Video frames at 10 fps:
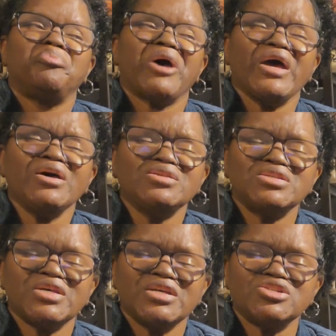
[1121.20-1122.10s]
Pay
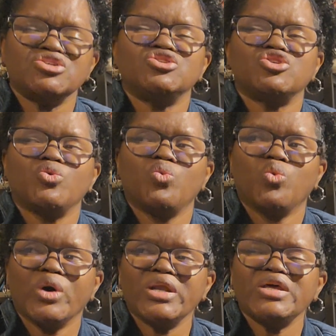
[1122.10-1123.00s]
attention to
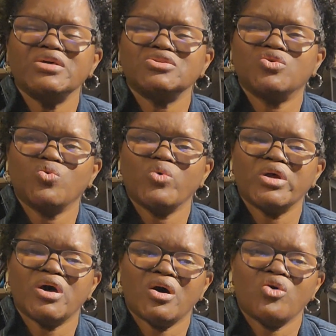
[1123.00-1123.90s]
what is
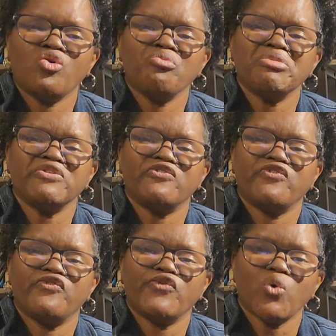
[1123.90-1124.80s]
going on
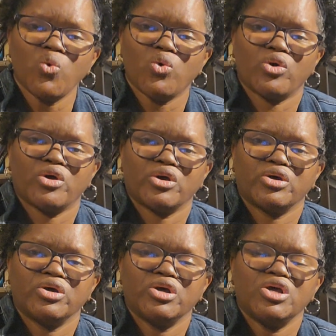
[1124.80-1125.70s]
before
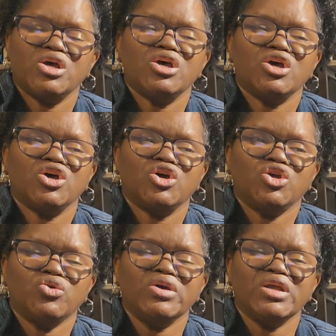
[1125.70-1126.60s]

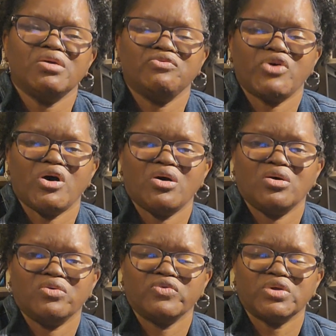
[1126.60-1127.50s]
you get
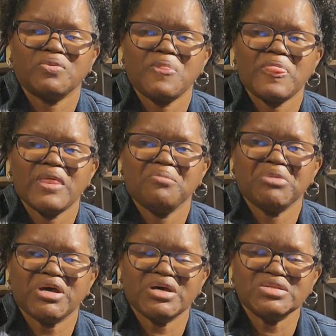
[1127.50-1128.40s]
involved,
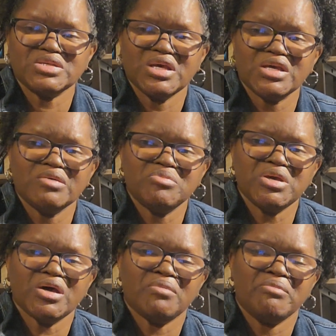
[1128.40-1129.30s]
because it can
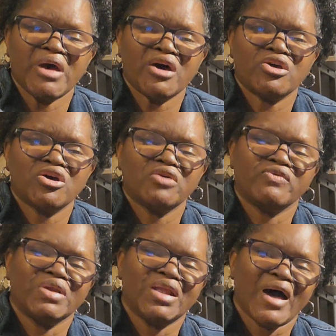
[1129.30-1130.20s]
be a matter
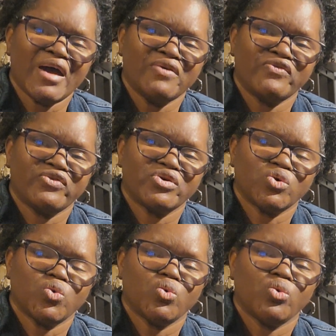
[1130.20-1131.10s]
of life
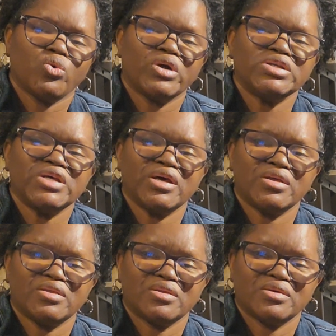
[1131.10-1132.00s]
or
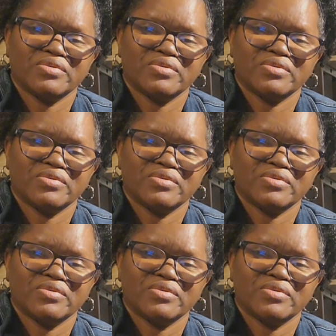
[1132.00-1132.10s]
death.